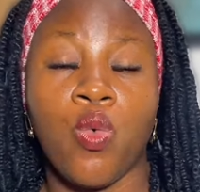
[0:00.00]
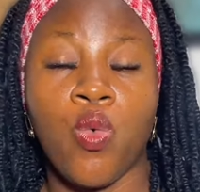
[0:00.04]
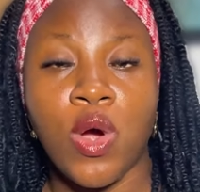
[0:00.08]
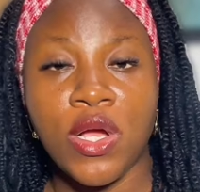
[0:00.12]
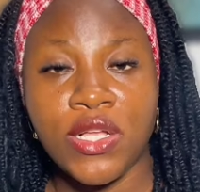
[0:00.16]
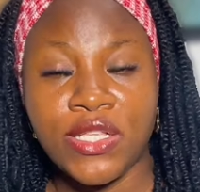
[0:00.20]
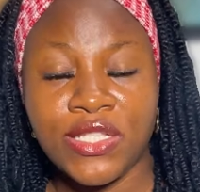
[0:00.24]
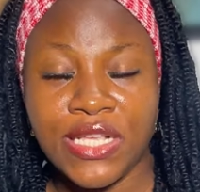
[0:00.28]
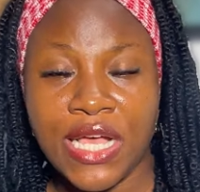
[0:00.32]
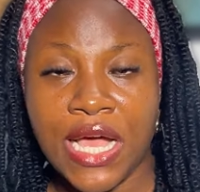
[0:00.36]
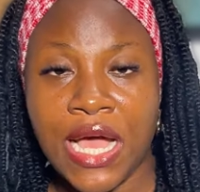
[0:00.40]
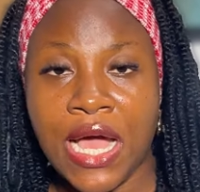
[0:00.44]

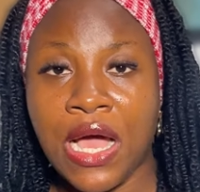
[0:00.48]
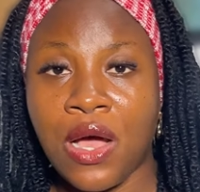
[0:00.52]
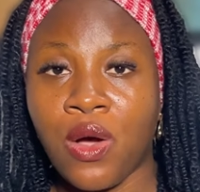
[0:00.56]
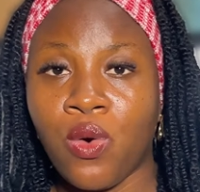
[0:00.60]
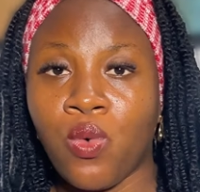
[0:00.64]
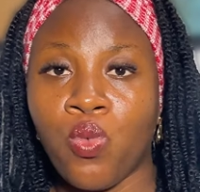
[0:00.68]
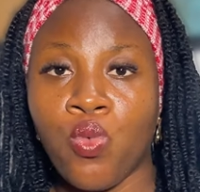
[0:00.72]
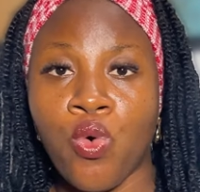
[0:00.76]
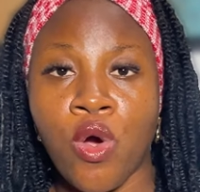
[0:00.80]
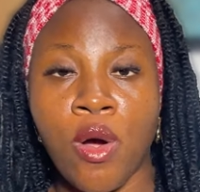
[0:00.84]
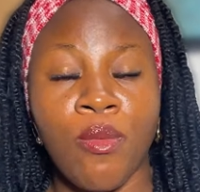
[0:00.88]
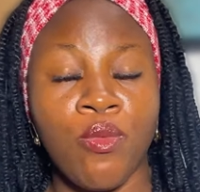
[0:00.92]
water,
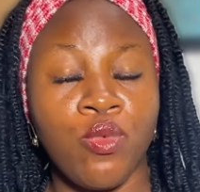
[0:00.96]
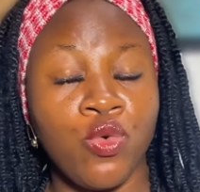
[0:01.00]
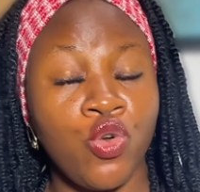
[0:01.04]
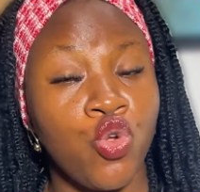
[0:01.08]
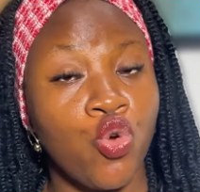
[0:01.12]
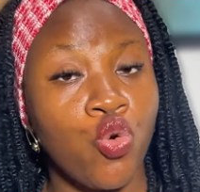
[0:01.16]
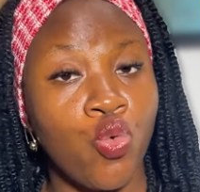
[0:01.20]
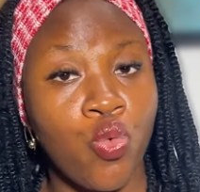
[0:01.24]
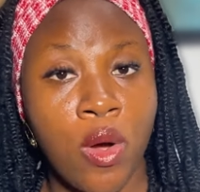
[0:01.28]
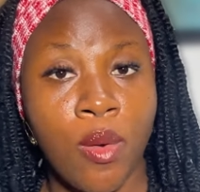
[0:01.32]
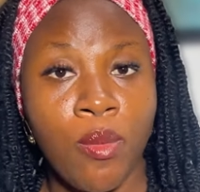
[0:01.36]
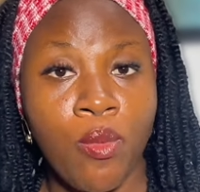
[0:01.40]

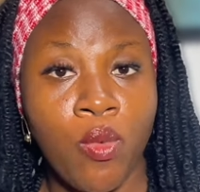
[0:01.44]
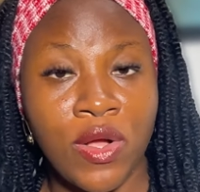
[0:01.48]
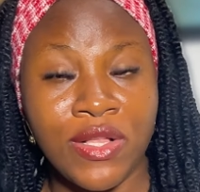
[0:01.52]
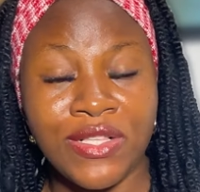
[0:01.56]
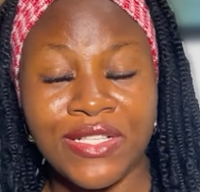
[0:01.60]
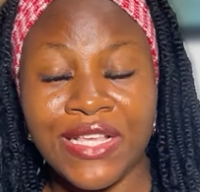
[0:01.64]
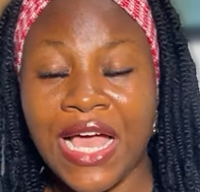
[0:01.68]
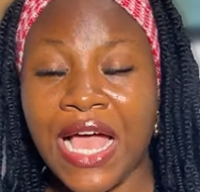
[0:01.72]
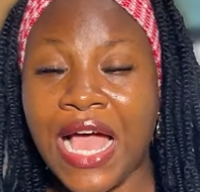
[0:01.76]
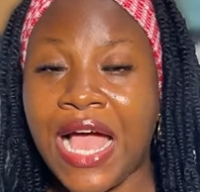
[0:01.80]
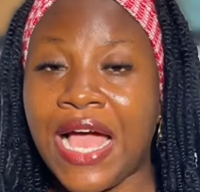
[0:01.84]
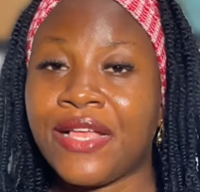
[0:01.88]
lukewarm
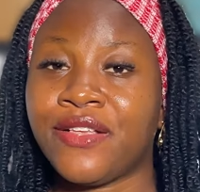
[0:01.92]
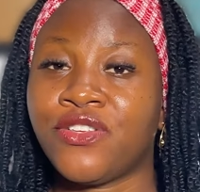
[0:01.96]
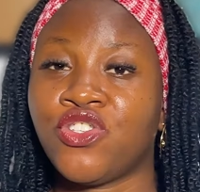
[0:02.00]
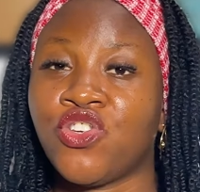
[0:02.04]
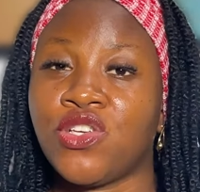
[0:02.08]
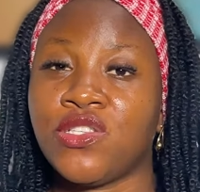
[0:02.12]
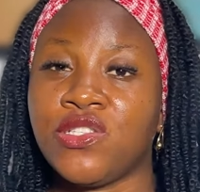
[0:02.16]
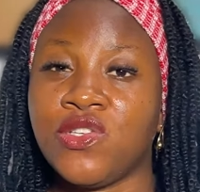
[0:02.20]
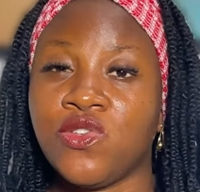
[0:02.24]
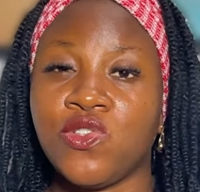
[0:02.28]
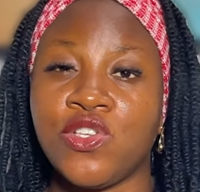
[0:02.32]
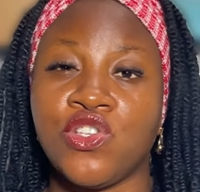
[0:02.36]
water, and
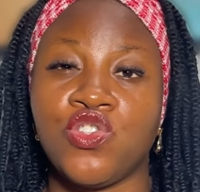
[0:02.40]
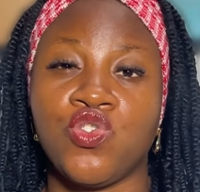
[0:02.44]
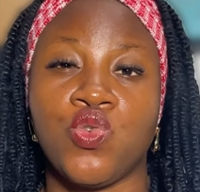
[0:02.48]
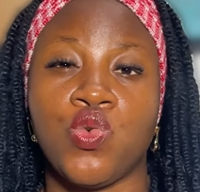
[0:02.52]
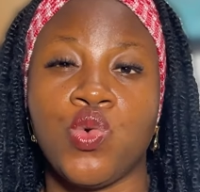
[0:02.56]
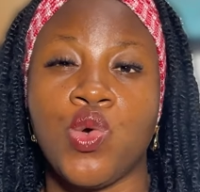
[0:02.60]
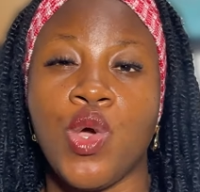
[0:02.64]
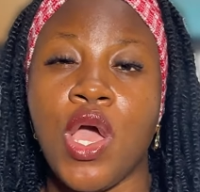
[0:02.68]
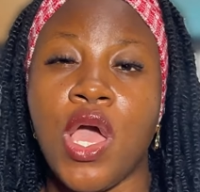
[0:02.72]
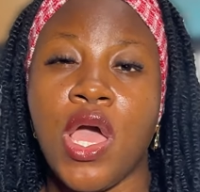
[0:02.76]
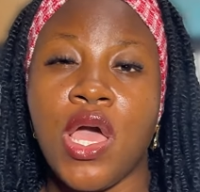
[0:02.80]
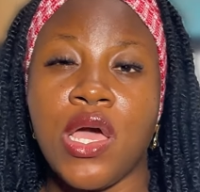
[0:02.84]
just use it
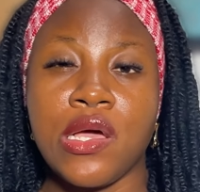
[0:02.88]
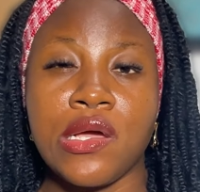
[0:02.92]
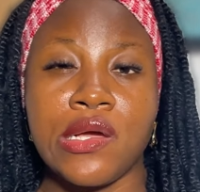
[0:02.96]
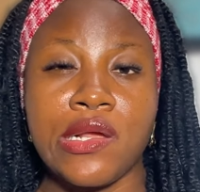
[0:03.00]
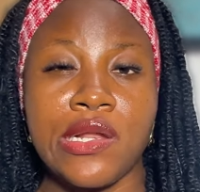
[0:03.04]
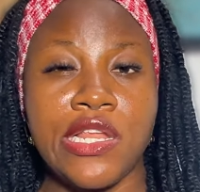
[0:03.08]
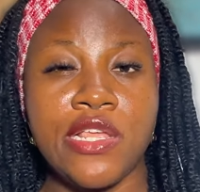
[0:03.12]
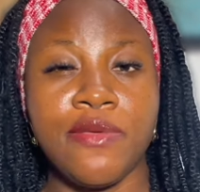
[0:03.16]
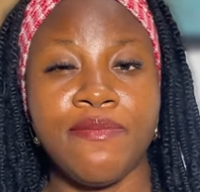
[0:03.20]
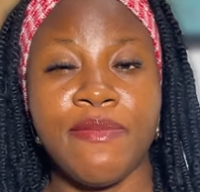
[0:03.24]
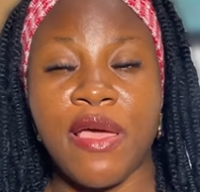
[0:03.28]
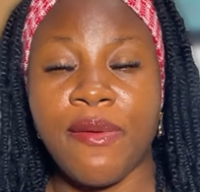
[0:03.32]
to
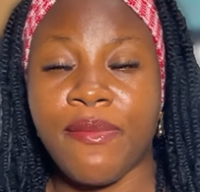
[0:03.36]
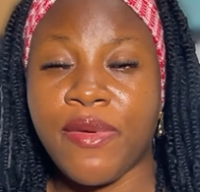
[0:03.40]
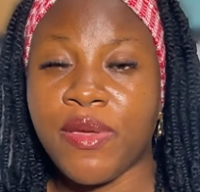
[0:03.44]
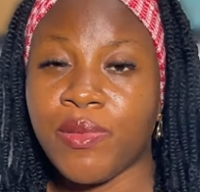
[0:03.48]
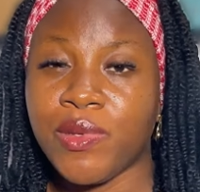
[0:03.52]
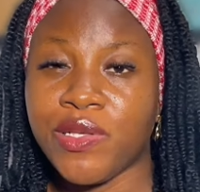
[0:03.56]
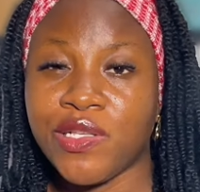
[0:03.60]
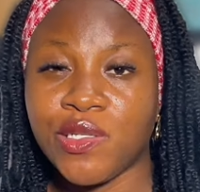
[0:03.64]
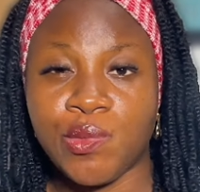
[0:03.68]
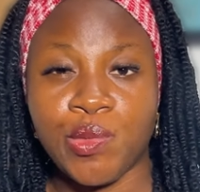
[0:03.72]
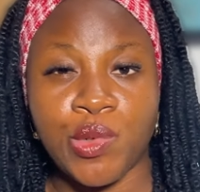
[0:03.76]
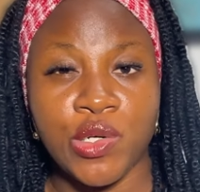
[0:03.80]
clean my
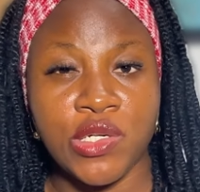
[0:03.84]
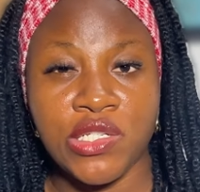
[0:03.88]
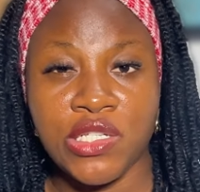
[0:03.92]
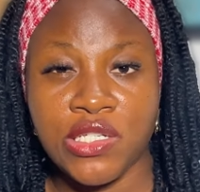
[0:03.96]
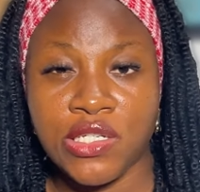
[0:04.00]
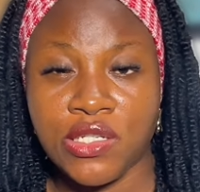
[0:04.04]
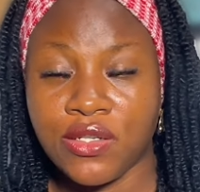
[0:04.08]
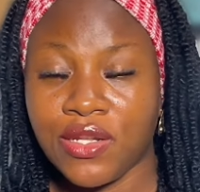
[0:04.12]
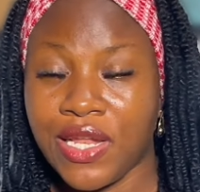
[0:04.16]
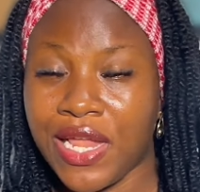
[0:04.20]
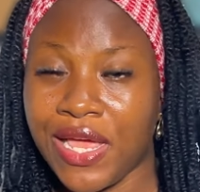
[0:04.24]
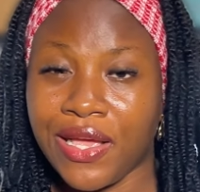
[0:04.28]
baby's body.